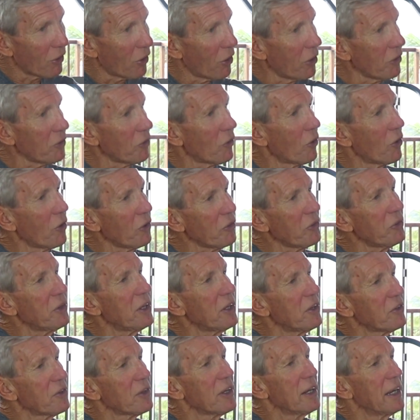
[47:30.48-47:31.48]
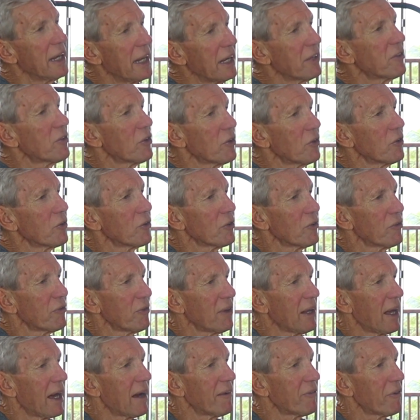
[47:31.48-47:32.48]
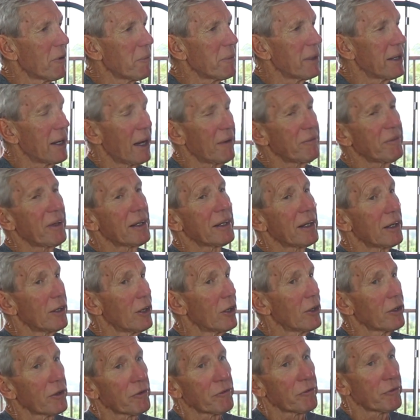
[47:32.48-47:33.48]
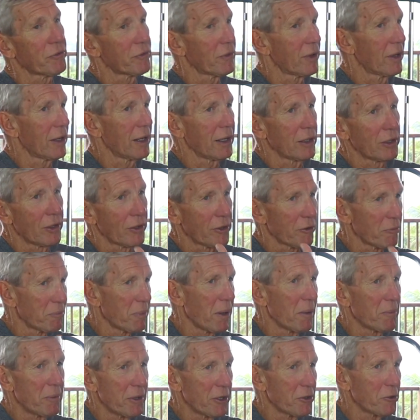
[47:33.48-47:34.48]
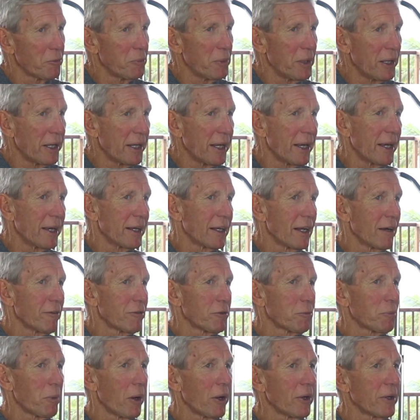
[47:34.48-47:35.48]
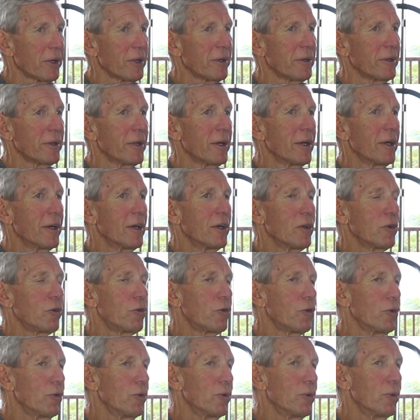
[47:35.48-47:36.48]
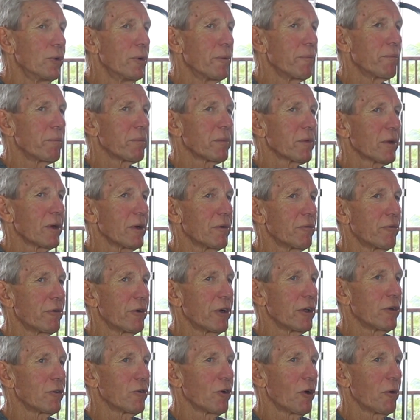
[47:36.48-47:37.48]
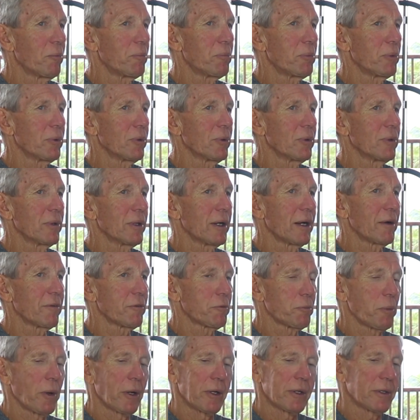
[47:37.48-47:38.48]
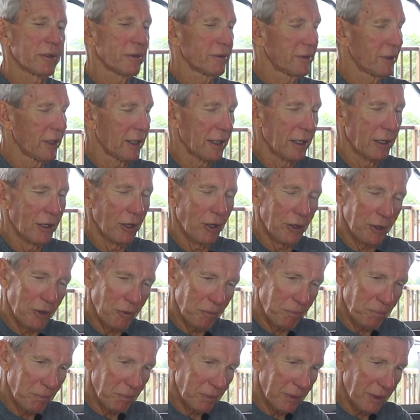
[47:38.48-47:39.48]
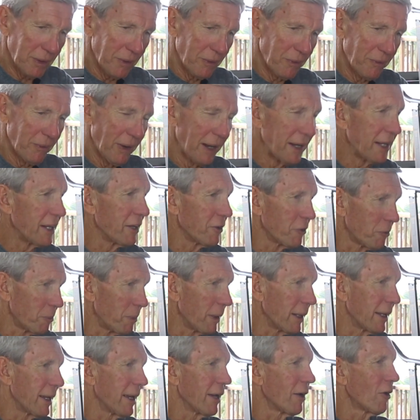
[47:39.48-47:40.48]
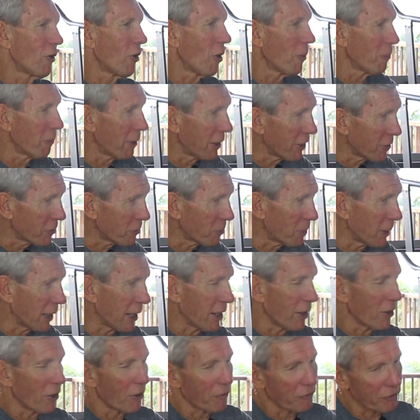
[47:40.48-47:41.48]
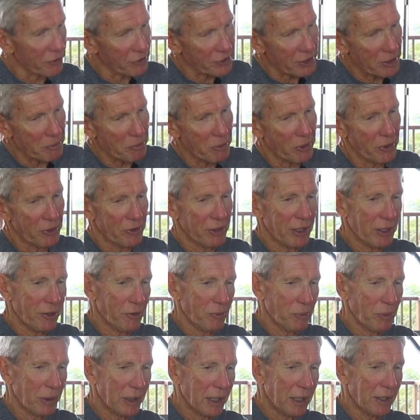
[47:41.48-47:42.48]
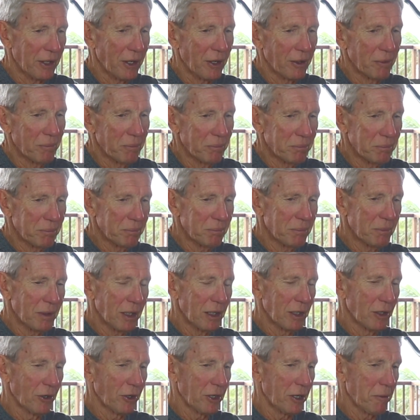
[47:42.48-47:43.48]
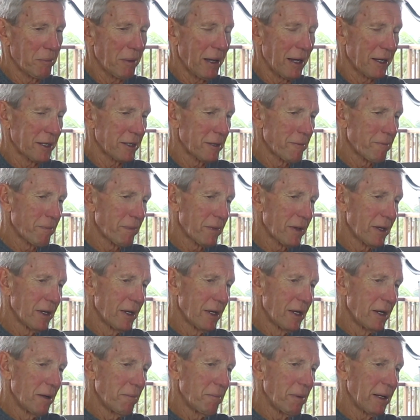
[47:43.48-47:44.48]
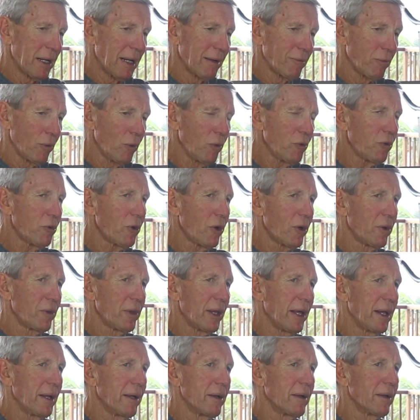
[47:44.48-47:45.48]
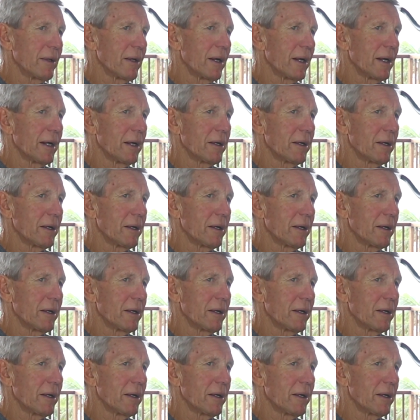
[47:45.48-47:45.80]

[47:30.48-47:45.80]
Aren't these the lessons of life? Definitely. I mean, I've done a lot of public speaking, and I've spoken to, for example, done a lot of running speaking, comrade speaking, obviously, because that's what I know a lot about. But I've also then,